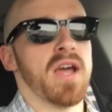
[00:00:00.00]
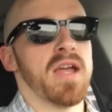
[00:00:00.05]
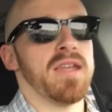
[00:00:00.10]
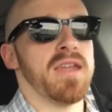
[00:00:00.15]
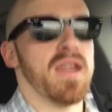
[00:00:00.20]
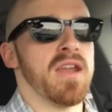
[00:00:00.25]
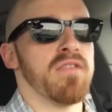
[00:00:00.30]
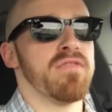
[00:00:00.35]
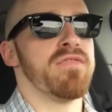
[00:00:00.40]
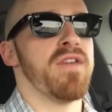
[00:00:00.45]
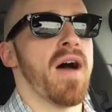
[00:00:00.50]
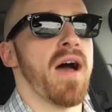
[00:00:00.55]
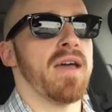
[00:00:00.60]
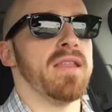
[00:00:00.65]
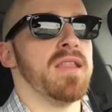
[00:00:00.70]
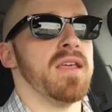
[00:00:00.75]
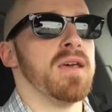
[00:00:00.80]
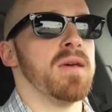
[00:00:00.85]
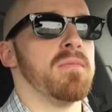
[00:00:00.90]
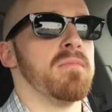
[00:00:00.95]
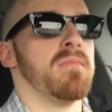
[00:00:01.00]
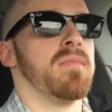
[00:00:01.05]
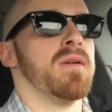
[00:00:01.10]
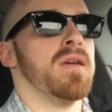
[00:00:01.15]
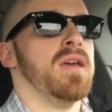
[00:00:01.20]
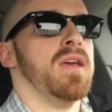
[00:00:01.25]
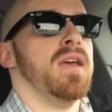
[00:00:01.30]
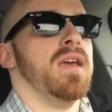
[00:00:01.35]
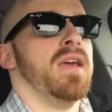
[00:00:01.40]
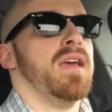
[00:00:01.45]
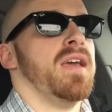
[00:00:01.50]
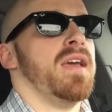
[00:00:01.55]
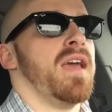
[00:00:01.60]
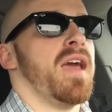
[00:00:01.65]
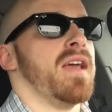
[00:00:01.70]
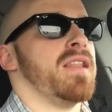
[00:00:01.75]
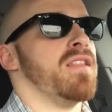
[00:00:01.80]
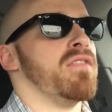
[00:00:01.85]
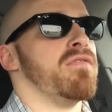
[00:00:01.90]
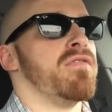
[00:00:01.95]
identified them
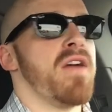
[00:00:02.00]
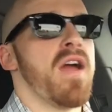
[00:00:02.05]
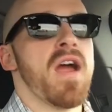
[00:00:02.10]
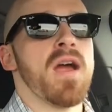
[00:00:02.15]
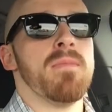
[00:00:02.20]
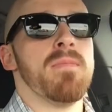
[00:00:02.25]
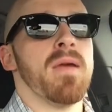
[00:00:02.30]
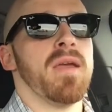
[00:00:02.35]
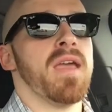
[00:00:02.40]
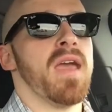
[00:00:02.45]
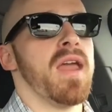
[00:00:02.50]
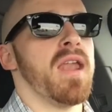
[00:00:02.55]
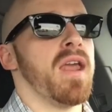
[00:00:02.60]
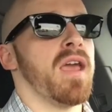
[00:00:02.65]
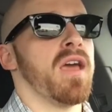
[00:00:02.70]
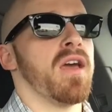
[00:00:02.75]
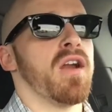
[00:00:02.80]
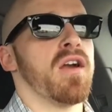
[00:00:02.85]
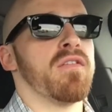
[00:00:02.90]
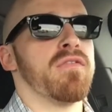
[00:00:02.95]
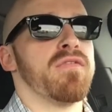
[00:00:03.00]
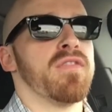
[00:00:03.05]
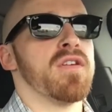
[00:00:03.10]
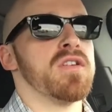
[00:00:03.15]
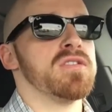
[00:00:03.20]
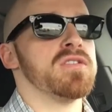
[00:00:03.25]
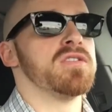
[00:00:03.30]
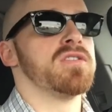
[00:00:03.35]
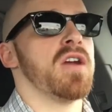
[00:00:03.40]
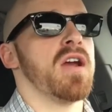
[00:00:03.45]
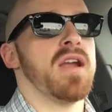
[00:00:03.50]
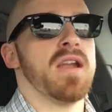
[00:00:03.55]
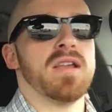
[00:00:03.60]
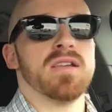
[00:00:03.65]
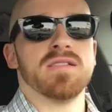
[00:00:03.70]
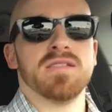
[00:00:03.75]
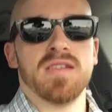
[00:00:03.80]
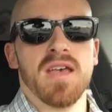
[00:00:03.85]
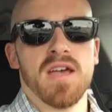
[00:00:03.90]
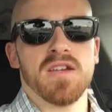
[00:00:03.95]
at the very beginning in our first
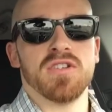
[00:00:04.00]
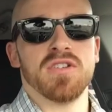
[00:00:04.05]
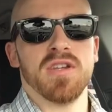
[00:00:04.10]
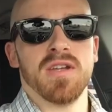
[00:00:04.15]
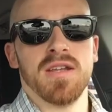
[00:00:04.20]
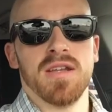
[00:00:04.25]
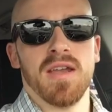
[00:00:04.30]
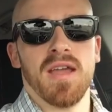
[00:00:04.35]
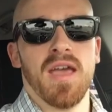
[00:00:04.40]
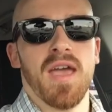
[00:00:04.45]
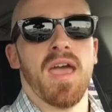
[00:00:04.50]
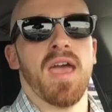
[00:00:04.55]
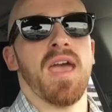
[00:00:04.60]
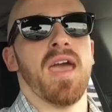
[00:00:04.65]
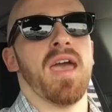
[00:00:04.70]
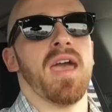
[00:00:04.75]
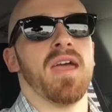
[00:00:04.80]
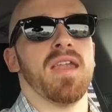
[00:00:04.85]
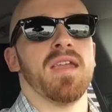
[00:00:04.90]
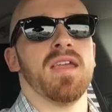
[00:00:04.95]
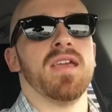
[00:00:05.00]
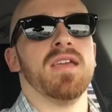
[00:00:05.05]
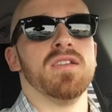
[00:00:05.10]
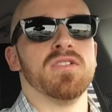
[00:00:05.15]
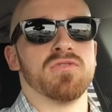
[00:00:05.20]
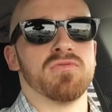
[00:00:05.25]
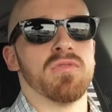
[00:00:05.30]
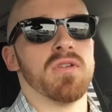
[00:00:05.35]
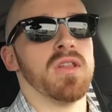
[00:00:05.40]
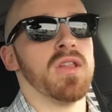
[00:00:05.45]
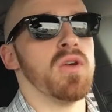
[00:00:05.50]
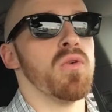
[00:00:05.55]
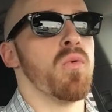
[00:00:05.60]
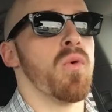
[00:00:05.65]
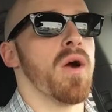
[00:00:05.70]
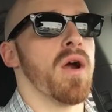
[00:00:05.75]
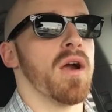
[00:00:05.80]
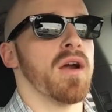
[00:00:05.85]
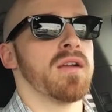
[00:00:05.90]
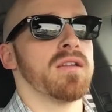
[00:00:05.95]
training session, and he's really
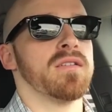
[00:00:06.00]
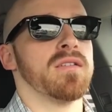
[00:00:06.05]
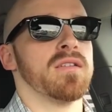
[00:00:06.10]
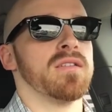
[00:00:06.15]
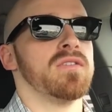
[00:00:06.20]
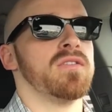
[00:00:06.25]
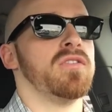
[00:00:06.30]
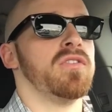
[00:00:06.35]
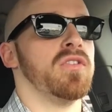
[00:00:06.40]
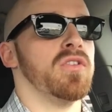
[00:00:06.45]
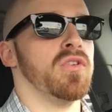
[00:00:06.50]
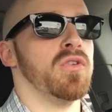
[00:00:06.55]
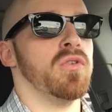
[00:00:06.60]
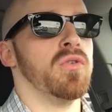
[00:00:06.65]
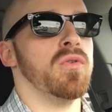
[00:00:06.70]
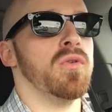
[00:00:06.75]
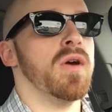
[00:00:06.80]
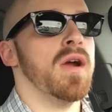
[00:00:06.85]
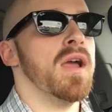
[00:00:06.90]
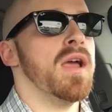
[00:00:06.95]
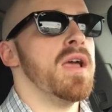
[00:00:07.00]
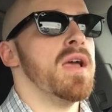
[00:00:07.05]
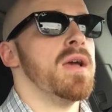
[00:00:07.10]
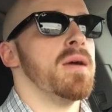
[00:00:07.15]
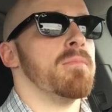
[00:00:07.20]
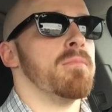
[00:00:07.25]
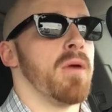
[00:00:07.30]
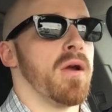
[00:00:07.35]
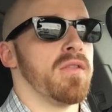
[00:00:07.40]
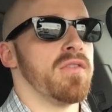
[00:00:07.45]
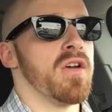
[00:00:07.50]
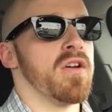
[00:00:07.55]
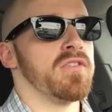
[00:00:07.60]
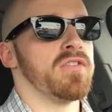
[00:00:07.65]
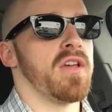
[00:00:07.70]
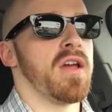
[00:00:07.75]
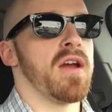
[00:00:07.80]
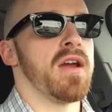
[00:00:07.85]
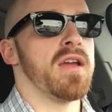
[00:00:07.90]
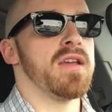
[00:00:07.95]
worked to bring
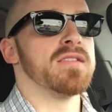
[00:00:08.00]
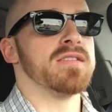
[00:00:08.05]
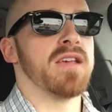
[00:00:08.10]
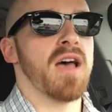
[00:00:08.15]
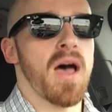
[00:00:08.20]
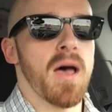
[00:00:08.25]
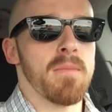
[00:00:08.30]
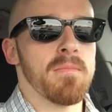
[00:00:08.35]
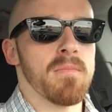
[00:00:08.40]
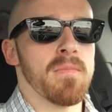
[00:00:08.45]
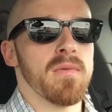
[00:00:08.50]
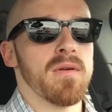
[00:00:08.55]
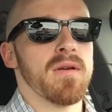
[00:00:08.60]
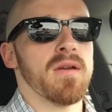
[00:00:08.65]
those areas up